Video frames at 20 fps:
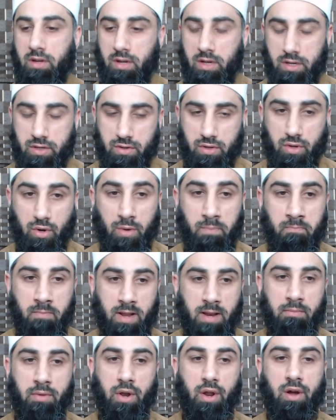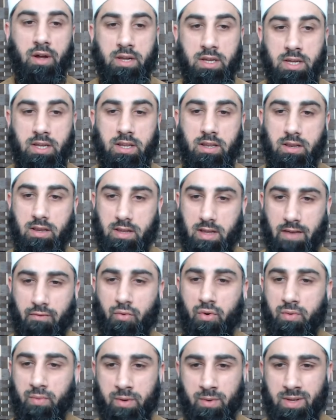So the Umm al Barahin,
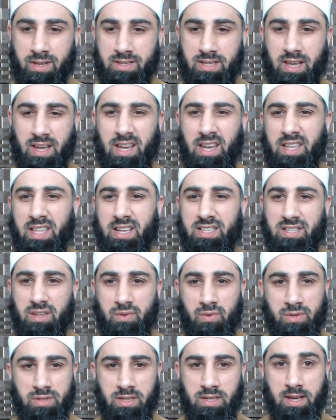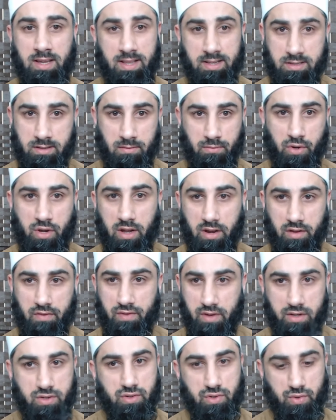everyone when we say Aqidah Sanusiya, that's the book it
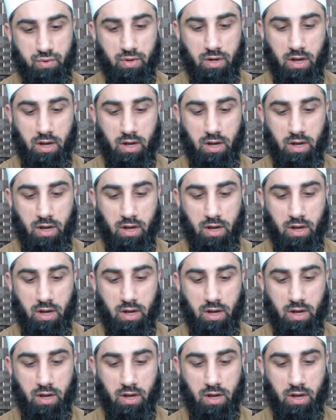refers to.